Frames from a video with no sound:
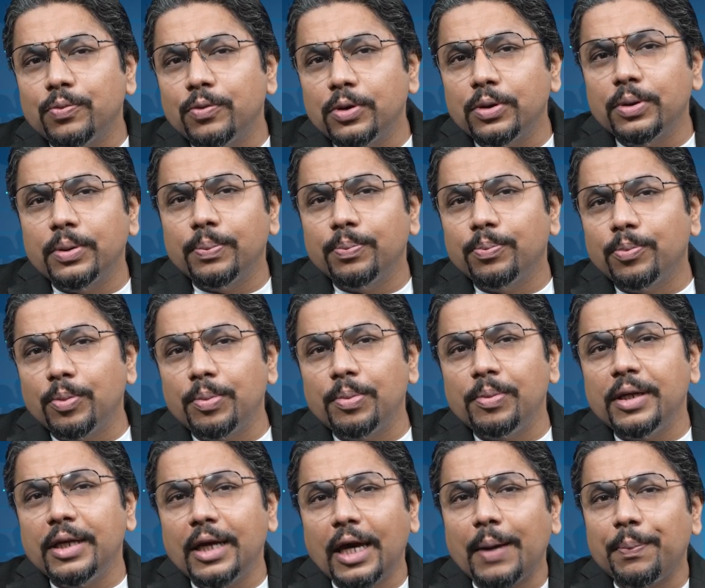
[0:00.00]
would
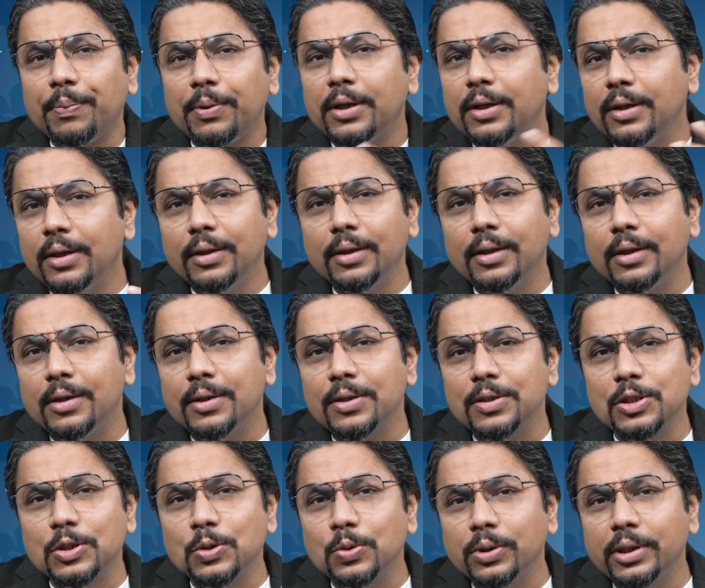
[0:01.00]
probably happen.
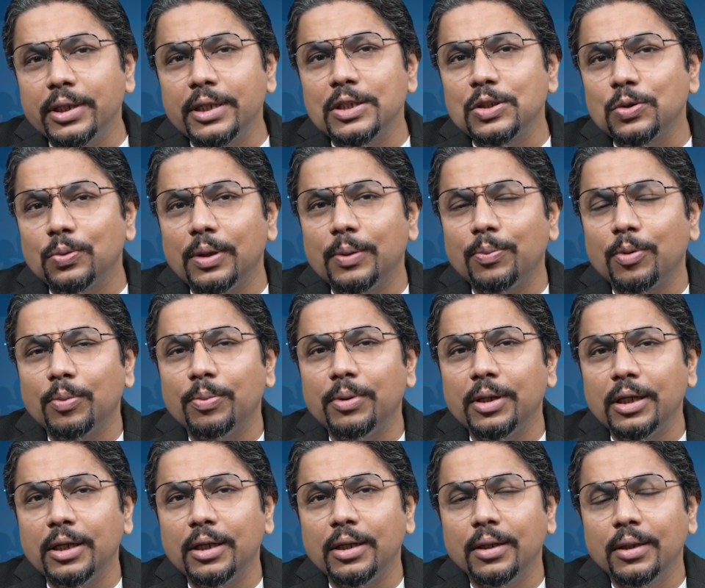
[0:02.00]
Students will
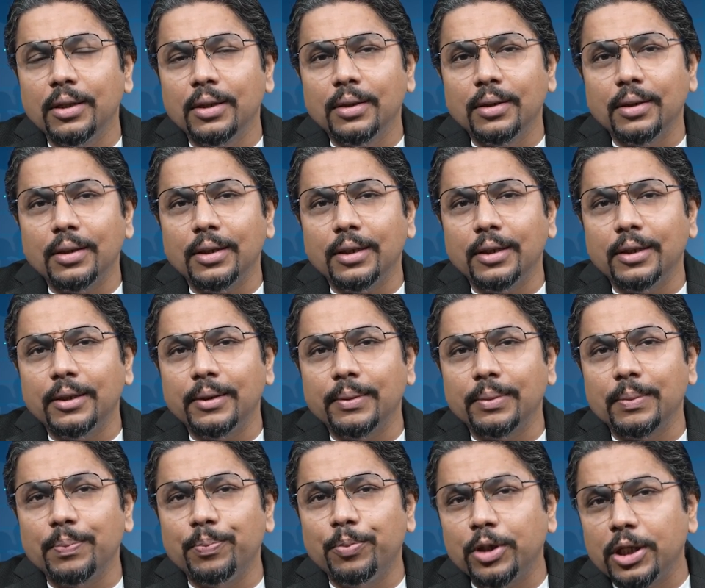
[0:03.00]
probably
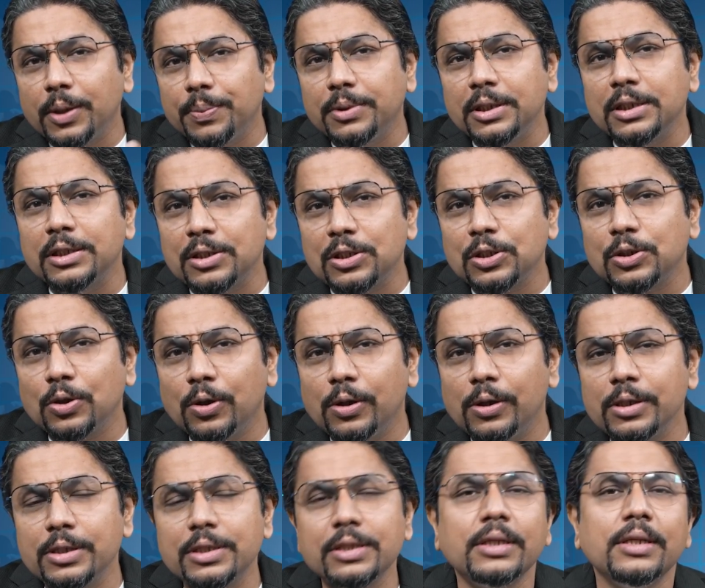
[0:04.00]
put up these
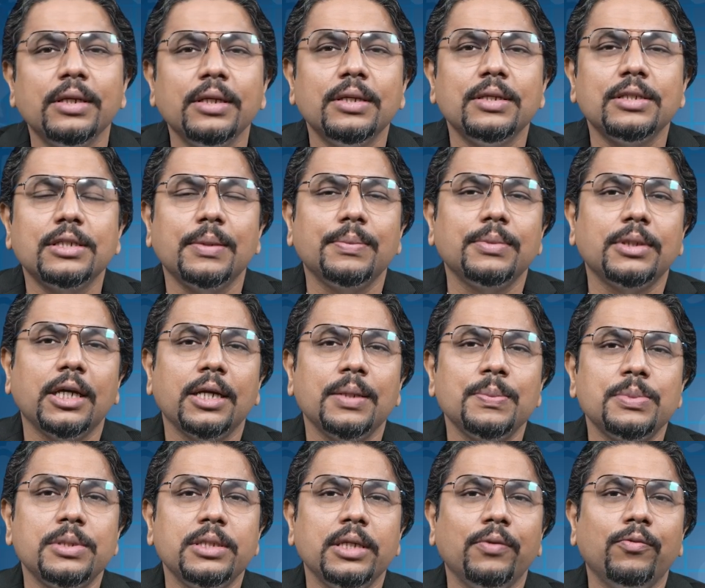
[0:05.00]
stalls.
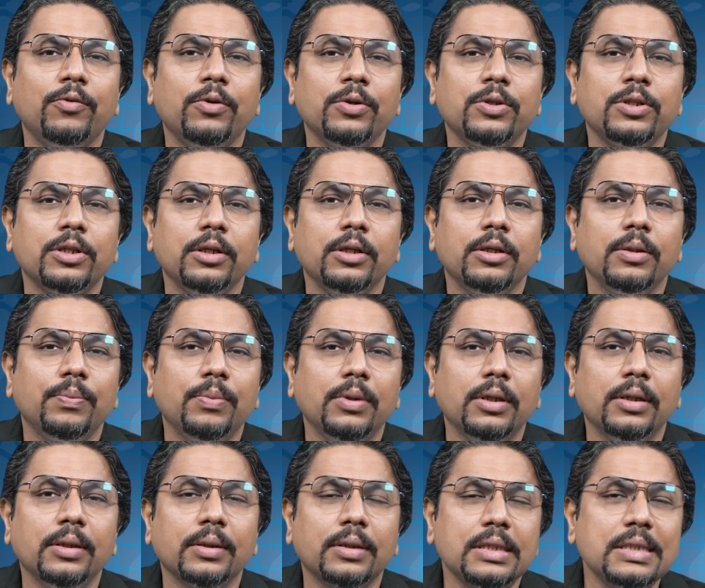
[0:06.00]
Sometimes they would
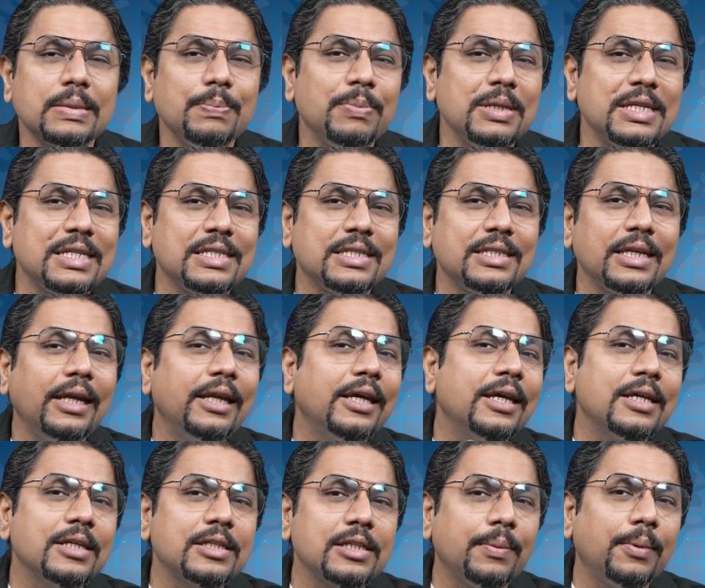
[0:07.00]
be
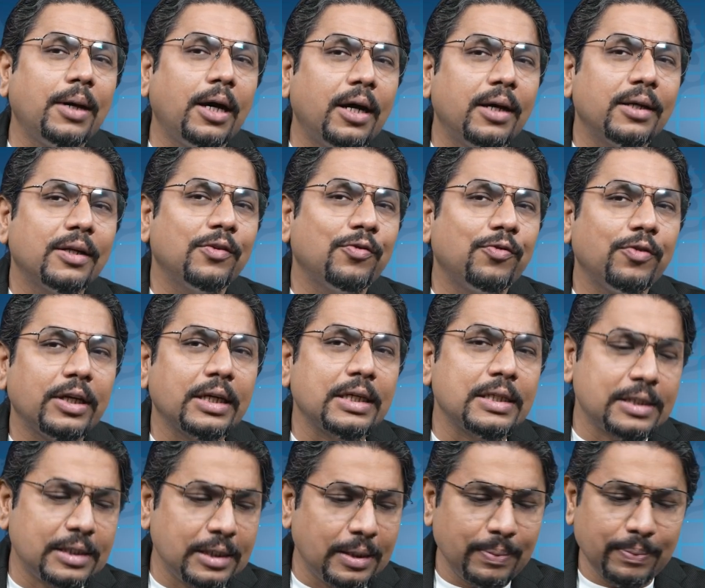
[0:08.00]
selling some
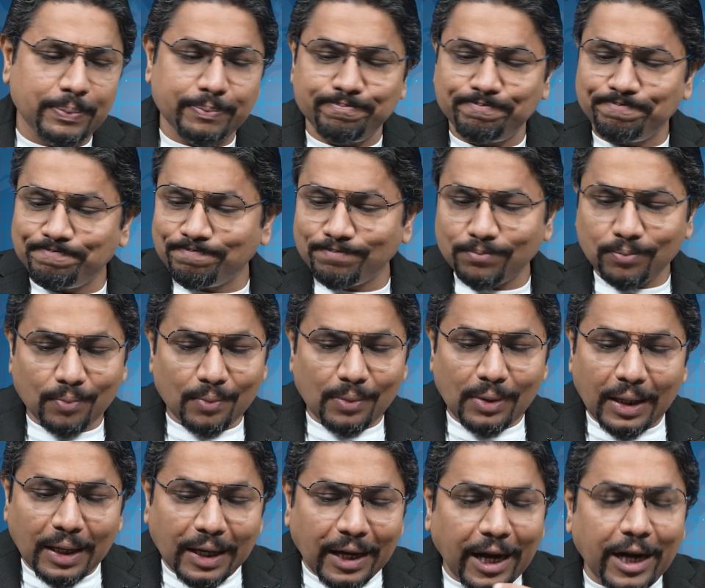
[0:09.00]
artifacts, some
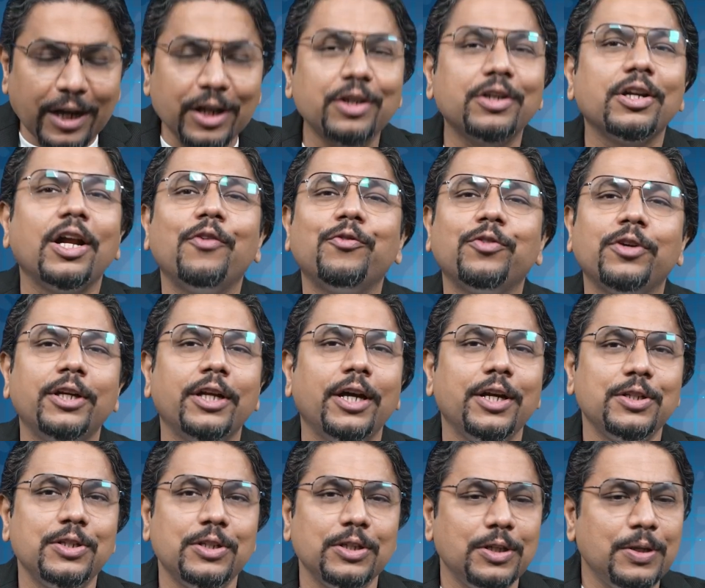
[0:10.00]
handcrafted
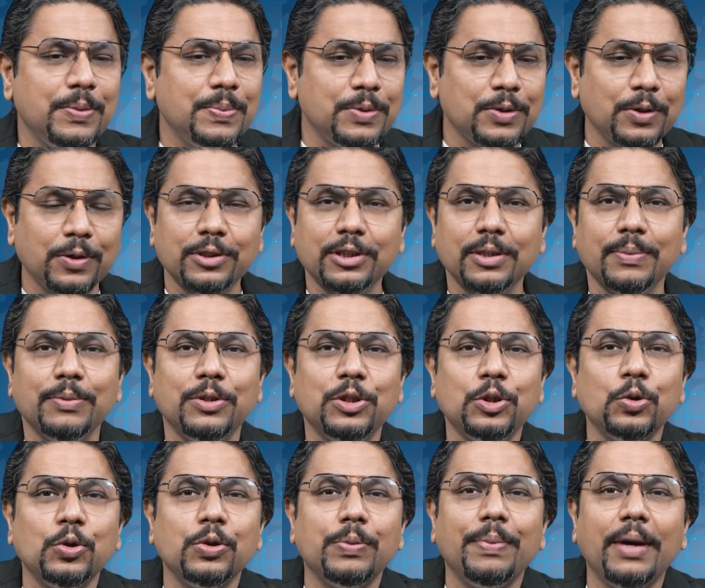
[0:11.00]
items or some
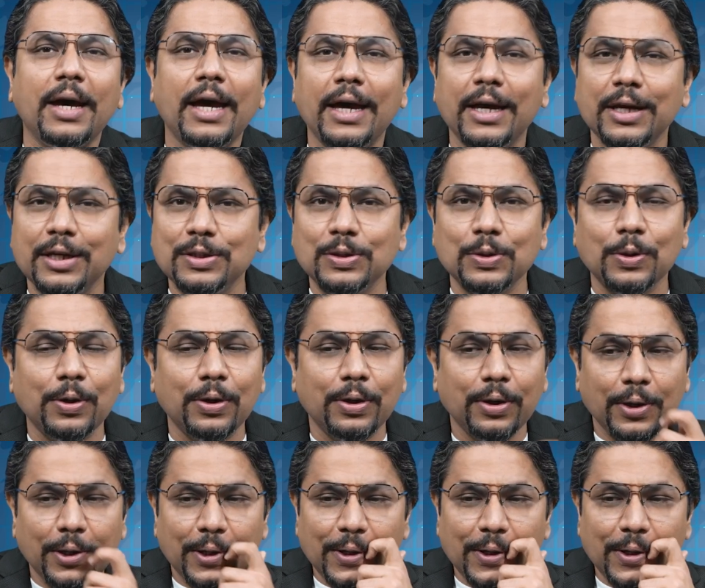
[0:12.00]
jute bags or